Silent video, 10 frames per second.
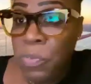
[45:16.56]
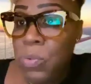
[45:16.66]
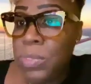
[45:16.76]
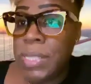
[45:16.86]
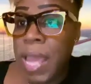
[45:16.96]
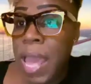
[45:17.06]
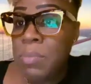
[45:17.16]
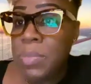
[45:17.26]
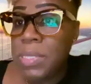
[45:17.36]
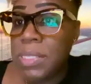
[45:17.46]
food
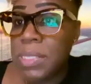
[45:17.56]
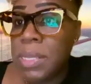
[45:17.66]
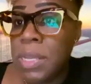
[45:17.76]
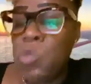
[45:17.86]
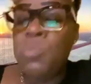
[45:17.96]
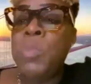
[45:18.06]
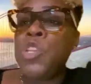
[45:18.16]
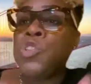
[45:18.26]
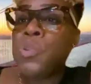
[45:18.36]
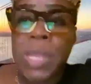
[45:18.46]
stamps to
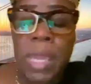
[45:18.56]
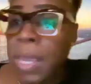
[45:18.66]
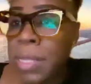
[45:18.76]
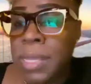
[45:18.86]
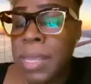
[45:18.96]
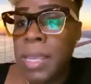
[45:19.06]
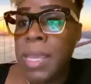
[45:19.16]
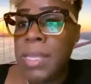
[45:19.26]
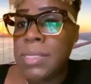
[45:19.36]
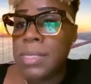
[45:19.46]
make sure the kids can
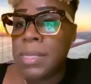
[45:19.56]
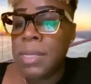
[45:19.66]
eat.